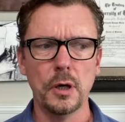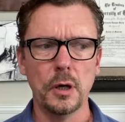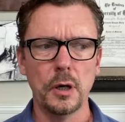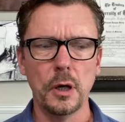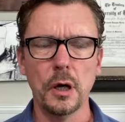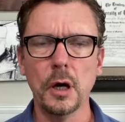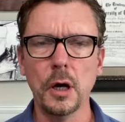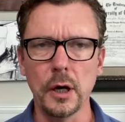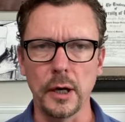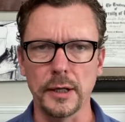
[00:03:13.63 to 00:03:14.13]

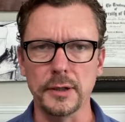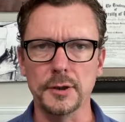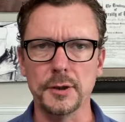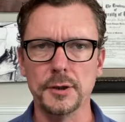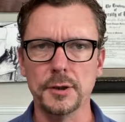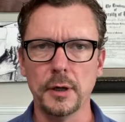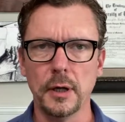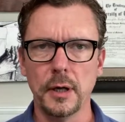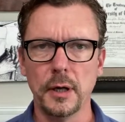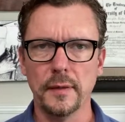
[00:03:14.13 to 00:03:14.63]

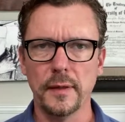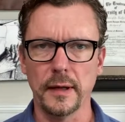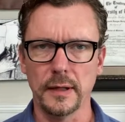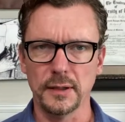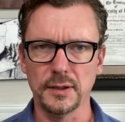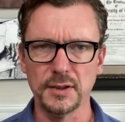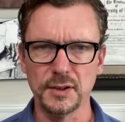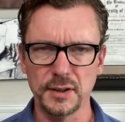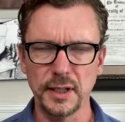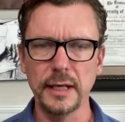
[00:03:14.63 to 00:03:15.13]
hunch that a
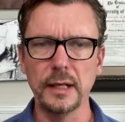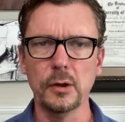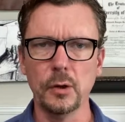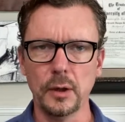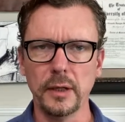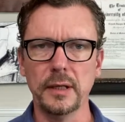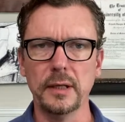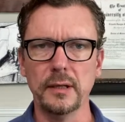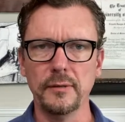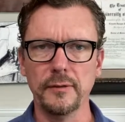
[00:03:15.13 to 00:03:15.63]
single
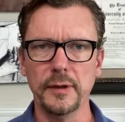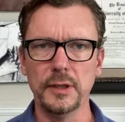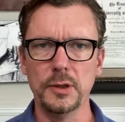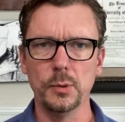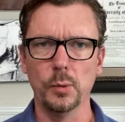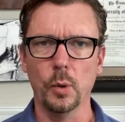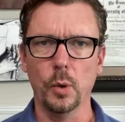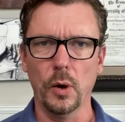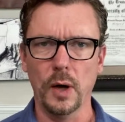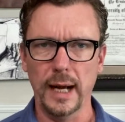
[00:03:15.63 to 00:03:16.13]

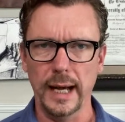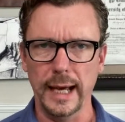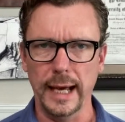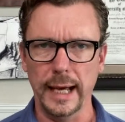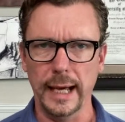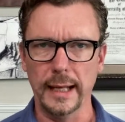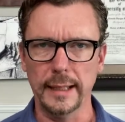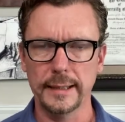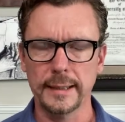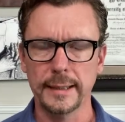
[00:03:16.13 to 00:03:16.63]
individual had.